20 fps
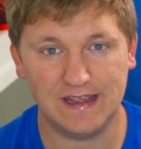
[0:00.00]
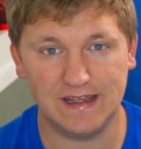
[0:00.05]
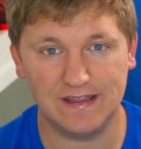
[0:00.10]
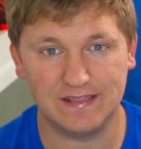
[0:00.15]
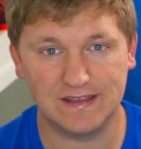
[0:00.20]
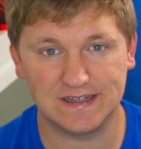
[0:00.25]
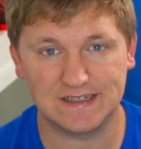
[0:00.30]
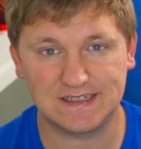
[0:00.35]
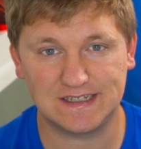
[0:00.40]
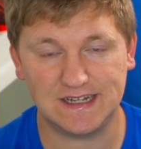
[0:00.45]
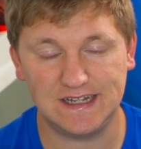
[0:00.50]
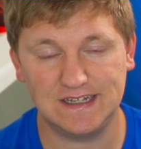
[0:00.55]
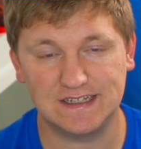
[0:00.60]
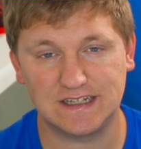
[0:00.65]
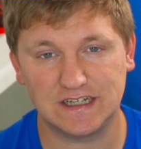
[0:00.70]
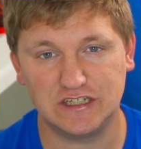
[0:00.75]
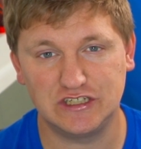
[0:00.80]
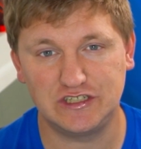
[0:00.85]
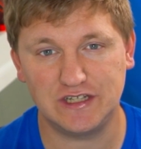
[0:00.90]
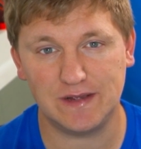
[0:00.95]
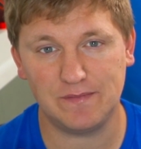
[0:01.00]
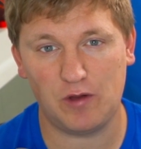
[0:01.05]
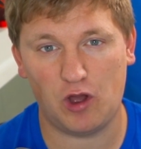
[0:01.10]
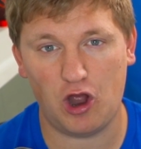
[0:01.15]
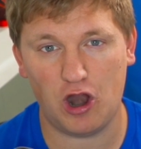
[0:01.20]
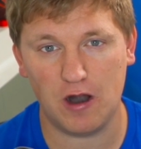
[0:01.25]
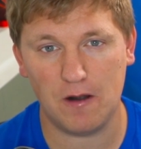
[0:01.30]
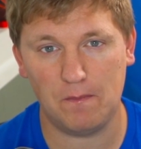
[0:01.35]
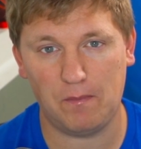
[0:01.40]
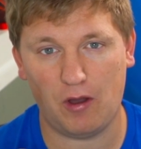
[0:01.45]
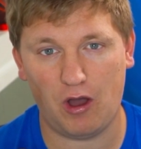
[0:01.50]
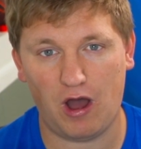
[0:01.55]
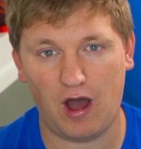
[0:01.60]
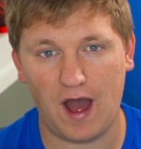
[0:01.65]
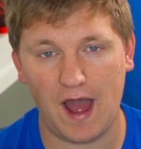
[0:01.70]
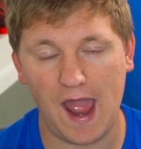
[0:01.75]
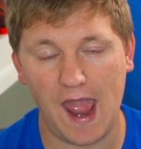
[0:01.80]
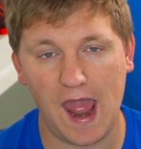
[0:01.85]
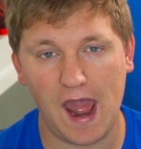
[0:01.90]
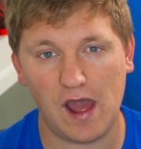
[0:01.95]
in the season. Jim
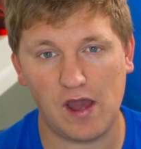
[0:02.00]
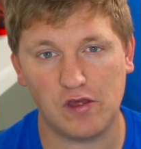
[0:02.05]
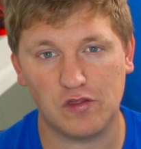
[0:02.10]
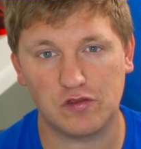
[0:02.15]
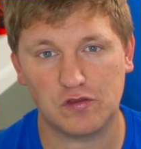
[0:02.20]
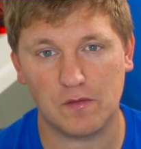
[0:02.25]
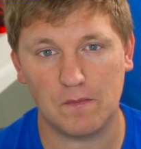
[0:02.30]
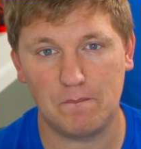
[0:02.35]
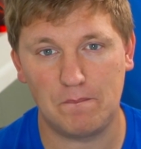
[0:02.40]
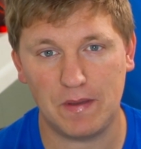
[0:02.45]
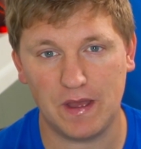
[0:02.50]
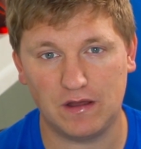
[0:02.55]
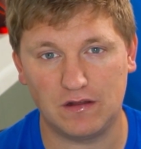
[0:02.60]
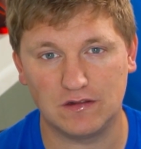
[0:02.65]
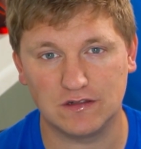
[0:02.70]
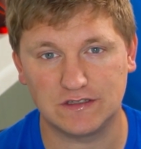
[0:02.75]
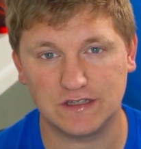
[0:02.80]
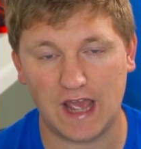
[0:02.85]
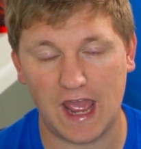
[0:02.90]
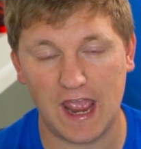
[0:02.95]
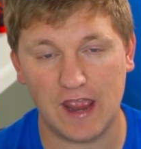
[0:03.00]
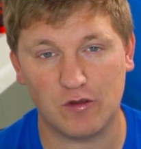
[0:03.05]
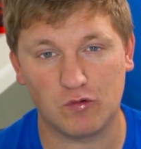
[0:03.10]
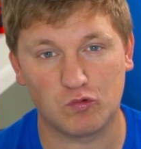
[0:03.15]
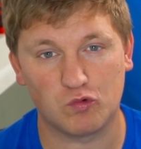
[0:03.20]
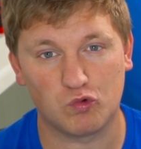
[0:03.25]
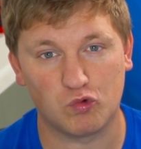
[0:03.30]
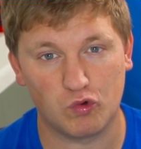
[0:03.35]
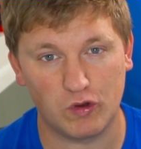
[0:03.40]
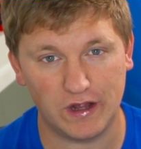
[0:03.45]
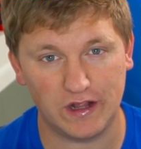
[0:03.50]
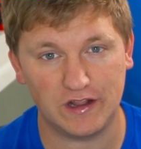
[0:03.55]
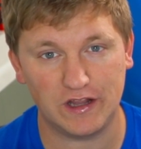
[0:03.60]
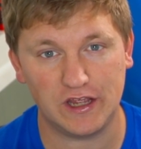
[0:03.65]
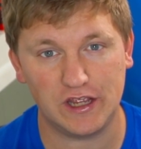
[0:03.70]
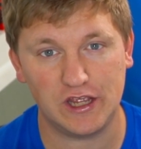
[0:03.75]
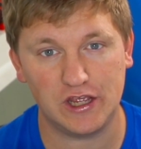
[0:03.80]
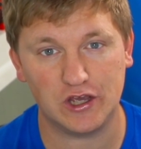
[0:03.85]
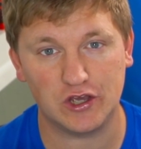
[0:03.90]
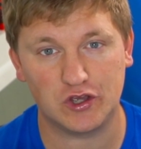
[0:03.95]
Harbaugh has built a
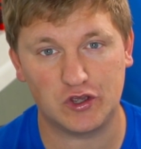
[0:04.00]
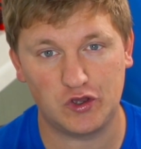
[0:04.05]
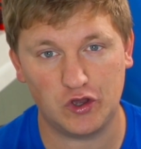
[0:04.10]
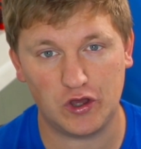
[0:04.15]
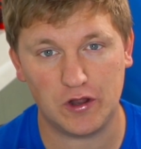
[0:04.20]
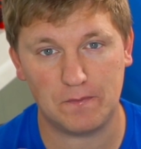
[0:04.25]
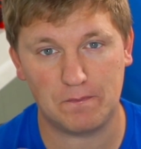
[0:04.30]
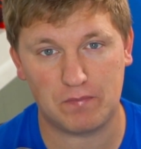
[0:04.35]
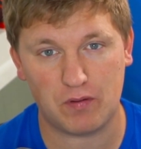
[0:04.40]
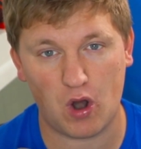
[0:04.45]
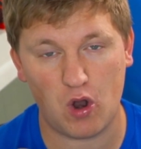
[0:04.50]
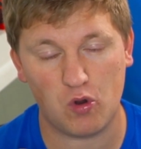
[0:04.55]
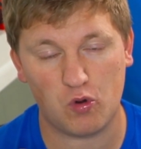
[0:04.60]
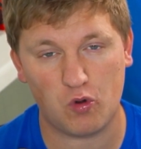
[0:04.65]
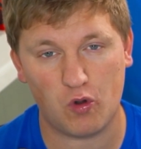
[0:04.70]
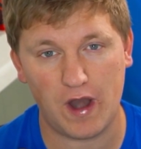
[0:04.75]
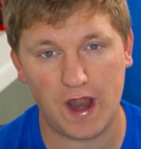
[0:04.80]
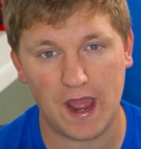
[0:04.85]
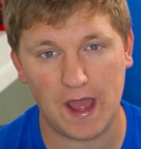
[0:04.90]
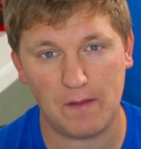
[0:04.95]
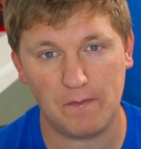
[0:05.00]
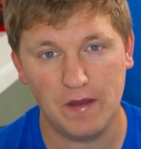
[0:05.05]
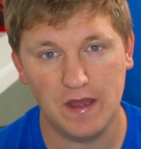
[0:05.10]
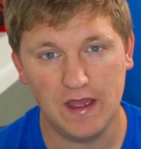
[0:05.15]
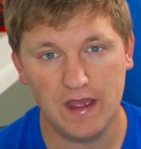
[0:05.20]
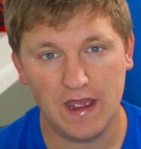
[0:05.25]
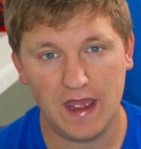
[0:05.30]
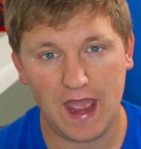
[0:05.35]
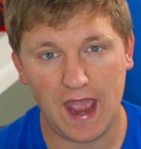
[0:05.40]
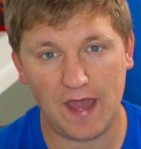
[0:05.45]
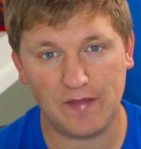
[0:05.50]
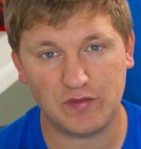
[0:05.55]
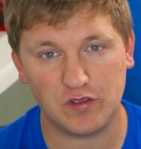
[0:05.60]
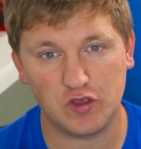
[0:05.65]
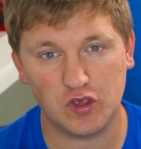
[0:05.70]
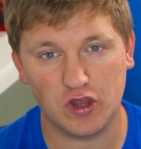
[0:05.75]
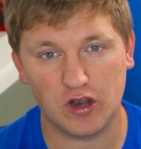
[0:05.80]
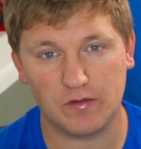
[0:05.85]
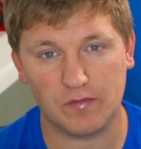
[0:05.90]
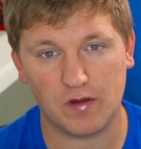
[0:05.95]
really good program at
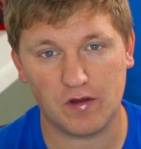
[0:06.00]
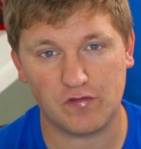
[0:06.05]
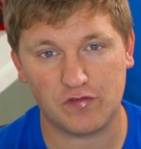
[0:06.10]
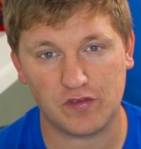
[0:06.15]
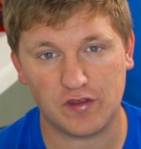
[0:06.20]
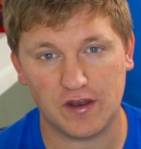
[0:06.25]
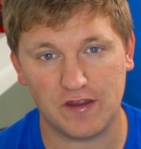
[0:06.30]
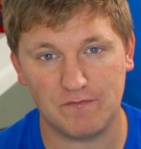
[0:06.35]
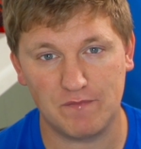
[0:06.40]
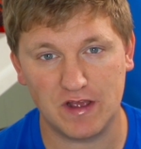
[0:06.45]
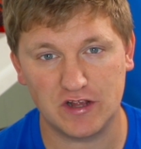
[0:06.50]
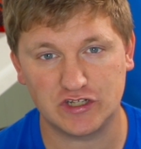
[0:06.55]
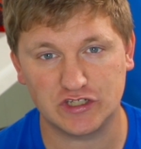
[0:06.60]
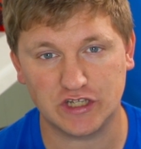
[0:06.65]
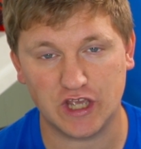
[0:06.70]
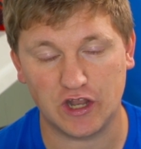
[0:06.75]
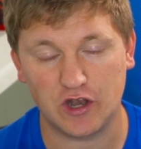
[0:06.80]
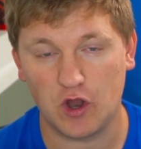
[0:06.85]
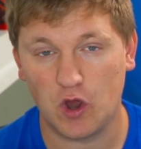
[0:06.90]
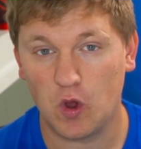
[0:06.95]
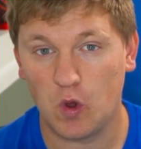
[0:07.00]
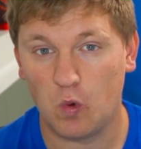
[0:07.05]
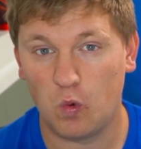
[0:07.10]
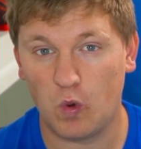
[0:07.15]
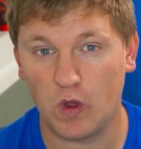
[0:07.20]
the University of Michigan.